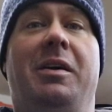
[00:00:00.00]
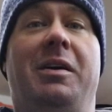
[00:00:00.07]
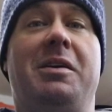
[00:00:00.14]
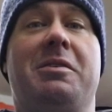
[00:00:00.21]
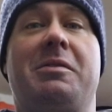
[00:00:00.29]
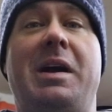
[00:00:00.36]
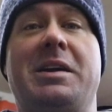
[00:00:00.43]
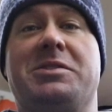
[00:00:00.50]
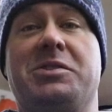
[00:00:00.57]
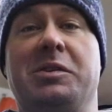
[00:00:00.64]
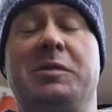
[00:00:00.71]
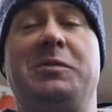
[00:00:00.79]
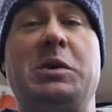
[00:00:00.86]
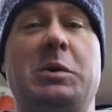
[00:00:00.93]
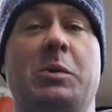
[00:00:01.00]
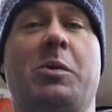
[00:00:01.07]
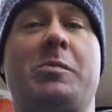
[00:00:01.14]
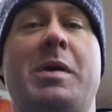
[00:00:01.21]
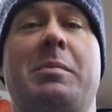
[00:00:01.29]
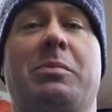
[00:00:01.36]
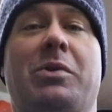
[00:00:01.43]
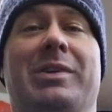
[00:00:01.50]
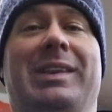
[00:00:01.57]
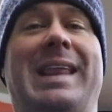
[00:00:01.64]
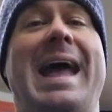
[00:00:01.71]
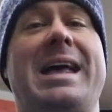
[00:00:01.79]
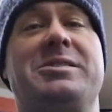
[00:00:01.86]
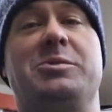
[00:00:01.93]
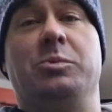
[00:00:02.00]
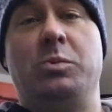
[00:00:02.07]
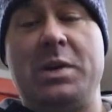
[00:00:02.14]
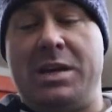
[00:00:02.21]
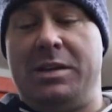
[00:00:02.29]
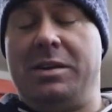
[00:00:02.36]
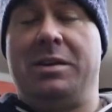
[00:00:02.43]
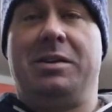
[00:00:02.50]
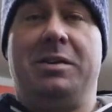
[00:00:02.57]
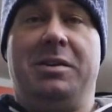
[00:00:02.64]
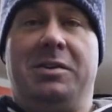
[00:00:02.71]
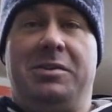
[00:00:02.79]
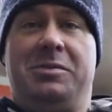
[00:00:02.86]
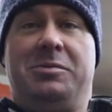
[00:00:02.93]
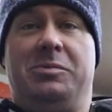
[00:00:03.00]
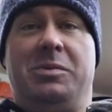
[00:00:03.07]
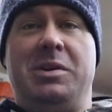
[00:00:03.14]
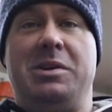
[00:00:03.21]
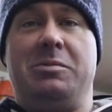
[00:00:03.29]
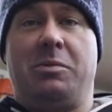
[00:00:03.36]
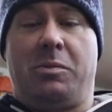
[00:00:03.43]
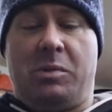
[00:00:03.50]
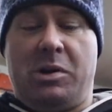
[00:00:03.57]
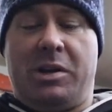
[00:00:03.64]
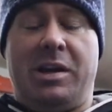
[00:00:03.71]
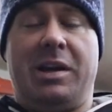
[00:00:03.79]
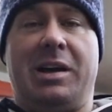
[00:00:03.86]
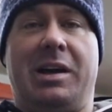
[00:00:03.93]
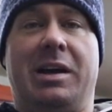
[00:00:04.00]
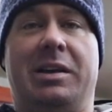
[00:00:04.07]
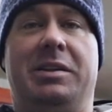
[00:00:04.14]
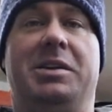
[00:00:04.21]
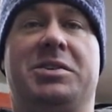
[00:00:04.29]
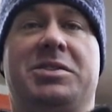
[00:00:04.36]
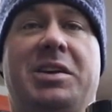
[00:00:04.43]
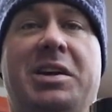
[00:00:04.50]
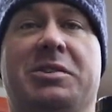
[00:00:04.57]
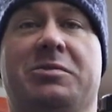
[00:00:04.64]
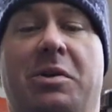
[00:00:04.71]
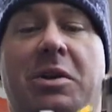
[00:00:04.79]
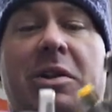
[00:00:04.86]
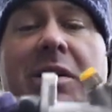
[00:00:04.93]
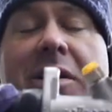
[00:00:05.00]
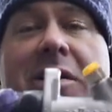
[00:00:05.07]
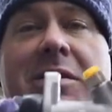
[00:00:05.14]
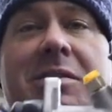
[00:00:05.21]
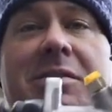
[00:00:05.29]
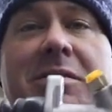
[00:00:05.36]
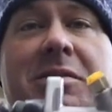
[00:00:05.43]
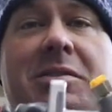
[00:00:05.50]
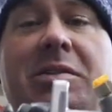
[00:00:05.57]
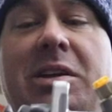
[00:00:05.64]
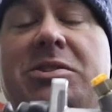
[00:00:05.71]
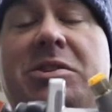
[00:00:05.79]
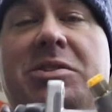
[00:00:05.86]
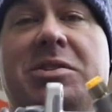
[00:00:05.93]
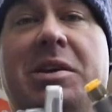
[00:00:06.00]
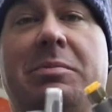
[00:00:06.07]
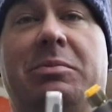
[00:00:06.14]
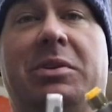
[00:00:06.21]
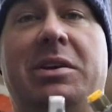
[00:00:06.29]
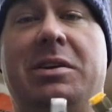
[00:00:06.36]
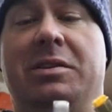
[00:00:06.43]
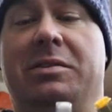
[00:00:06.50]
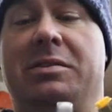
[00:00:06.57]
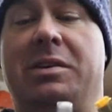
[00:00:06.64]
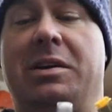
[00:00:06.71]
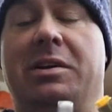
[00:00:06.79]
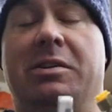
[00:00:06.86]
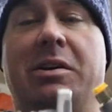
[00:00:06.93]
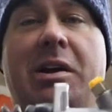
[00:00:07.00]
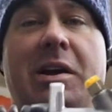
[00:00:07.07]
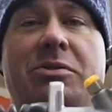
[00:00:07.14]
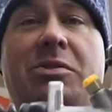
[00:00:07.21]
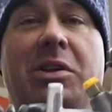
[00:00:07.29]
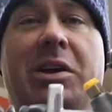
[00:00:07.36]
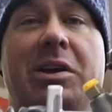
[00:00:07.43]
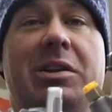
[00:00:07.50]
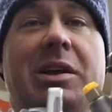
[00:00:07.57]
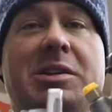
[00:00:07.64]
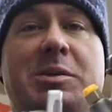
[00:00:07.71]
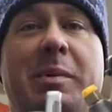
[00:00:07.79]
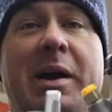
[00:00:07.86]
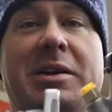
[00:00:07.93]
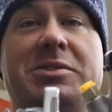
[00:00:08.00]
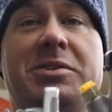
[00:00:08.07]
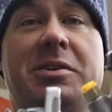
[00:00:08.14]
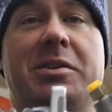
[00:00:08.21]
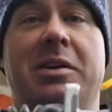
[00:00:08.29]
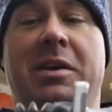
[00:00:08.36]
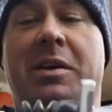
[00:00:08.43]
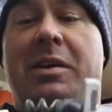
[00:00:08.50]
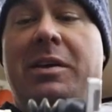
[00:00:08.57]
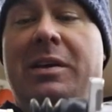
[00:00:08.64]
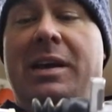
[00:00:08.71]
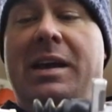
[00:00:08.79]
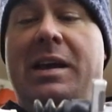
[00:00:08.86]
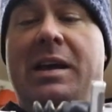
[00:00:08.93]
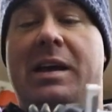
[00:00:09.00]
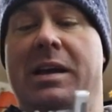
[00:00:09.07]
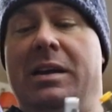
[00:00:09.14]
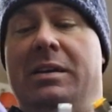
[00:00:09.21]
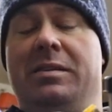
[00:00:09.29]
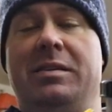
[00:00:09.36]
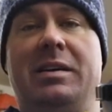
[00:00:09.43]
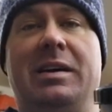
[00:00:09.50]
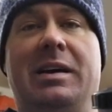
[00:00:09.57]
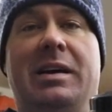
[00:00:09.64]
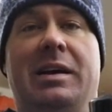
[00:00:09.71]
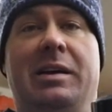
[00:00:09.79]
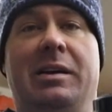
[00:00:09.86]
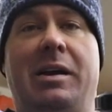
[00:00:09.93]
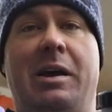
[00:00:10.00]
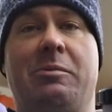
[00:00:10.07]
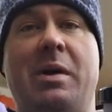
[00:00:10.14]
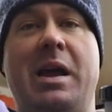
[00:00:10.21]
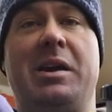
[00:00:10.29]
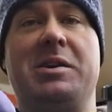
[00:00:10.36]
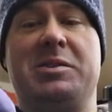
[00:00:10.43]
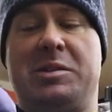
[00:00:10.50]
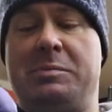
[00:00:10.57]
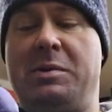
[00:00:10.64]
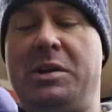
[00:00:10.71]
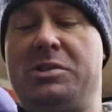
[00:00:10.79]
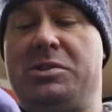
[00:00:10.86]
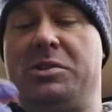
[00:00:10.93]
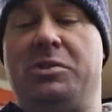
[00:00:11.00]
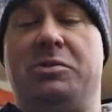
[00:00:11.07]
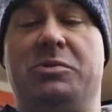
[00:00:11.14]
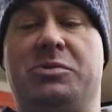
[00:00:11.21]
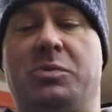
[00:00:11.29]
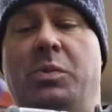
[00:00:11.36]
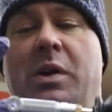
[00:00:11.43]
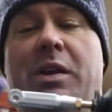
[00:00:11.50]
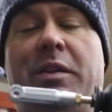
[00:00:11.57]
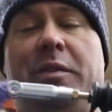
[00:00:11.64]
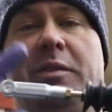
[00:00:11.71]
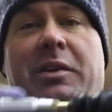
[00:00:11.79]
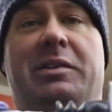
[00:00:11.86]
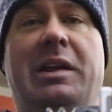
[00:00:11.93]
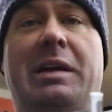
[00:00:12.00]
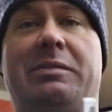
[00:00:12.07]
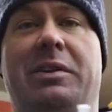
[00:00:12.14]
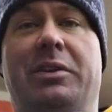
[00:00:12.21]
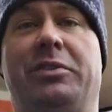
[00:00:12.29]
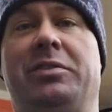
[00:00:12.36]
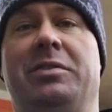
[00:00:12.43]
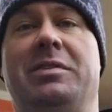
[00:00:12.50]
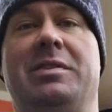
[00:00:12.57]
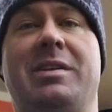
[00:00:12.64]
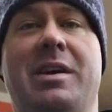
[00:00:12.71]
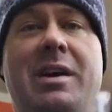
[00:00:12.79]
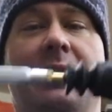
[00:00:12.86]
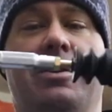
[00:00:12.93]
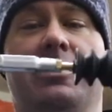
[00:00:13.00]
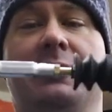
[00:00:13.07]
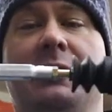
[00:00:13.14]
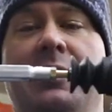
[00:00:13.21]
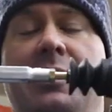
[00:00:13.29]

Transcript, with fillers: Alright, so if you remember last week we were working on this hydraulic clutch assembly uh, or hydraulic clutch master, and uh, I ran into some issues with the clevis. Now,